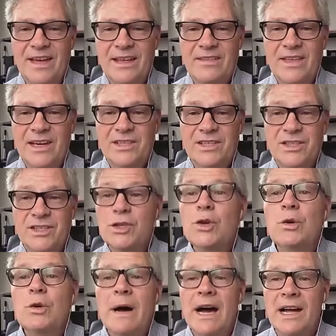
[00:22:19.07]
it's just too
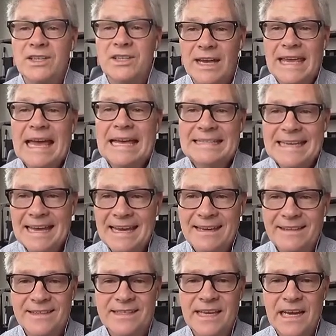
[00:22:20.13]
much. I can't
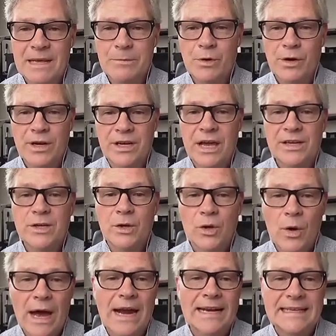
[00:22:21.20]
take this anymore. I don't know
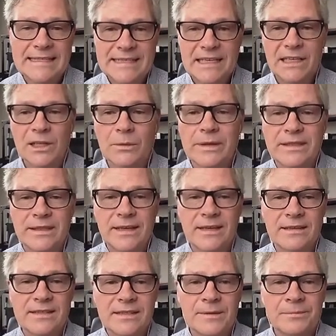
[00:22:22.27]
how to deal with
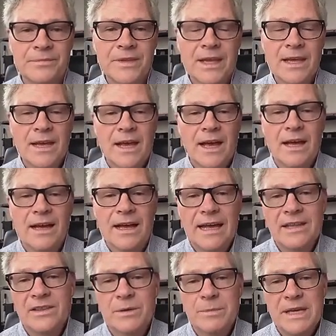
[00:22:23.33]
this.
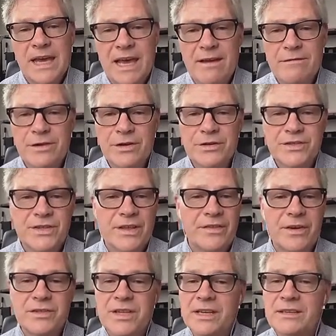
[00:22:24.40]
And the behaviors,
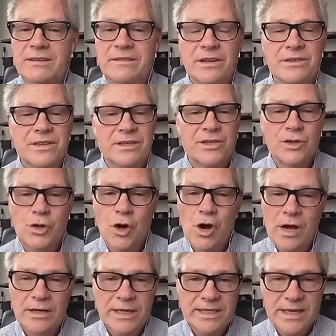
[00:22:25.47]
there's a
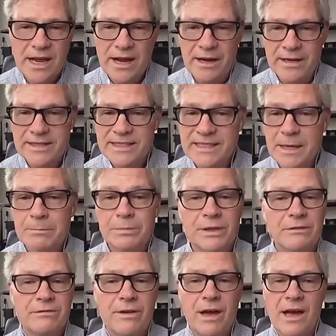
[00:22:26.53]
strong desire to
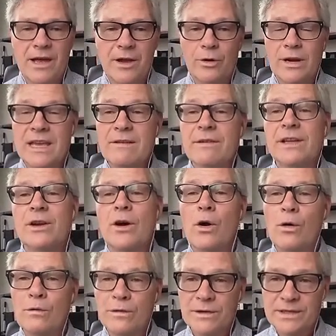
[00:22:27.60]
simplify or even
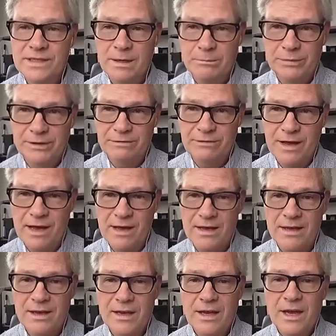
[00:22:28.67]
oversimplify,
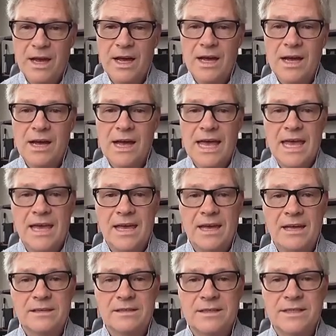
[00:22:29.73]

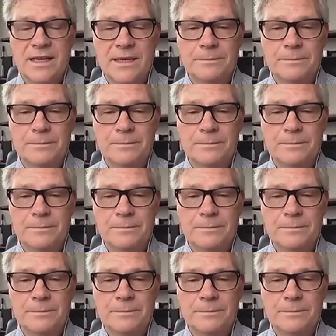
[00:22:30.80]
and